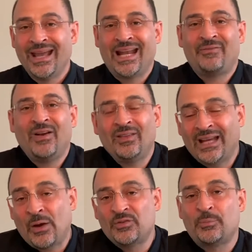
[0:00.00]
And I felt
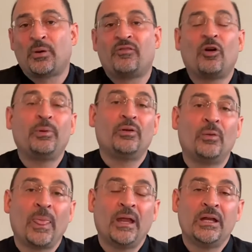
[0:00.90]
like I was the
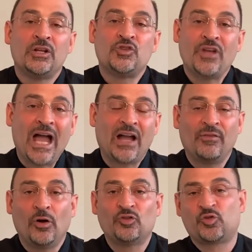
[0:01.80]
proverbial jack
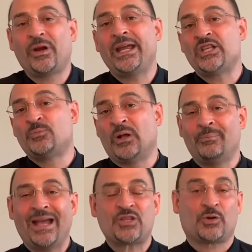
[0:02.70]
of all trades,
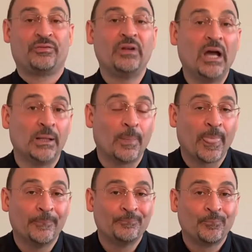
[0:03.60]
but master of none.